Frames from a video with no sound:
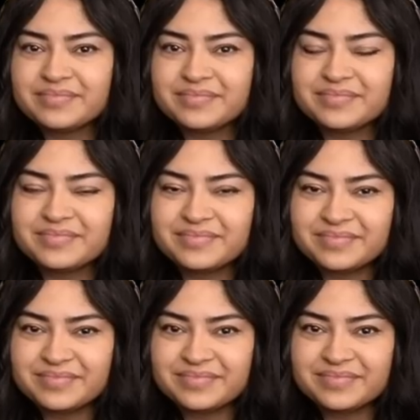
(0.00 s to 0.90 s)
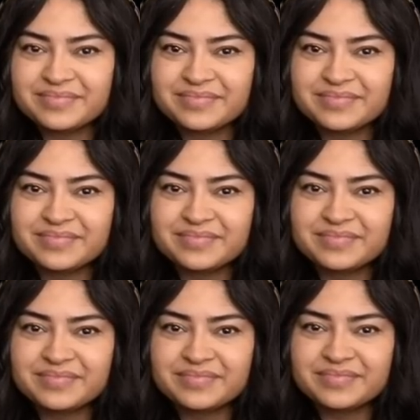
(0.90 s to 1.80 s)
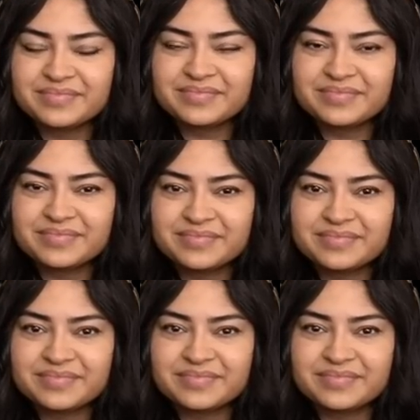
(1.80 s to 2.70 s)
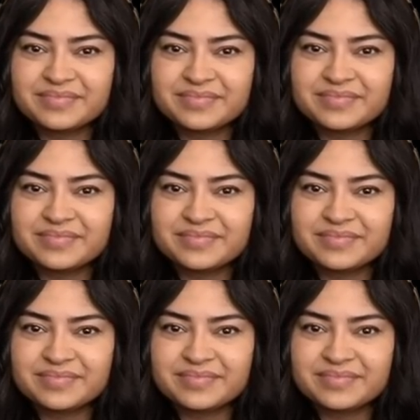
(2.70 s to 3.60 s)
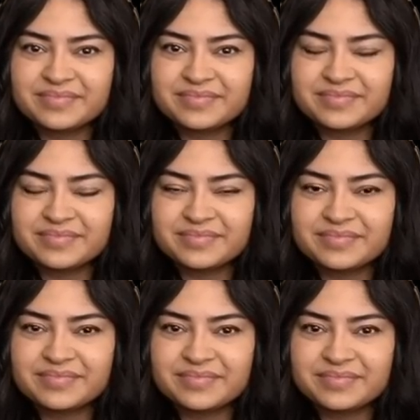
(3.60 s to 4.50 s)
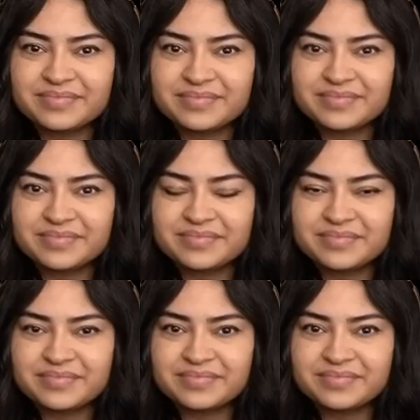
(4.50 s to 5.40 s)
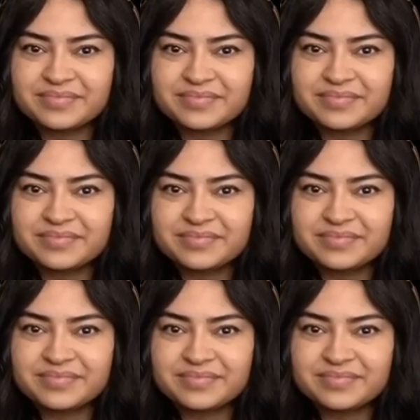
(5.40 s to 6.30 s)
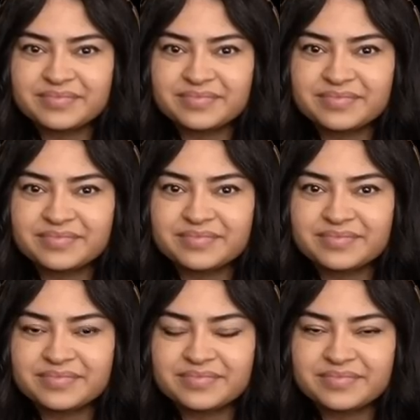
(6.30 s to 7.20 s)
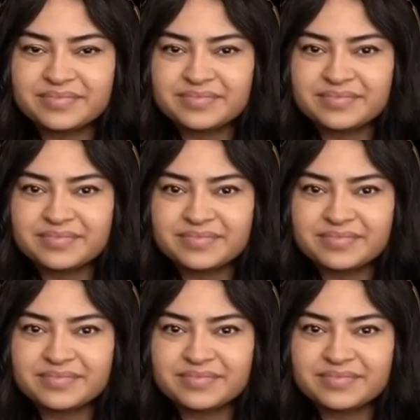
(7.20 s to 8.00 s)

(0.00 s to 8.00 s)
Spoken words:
This person isn't speaking.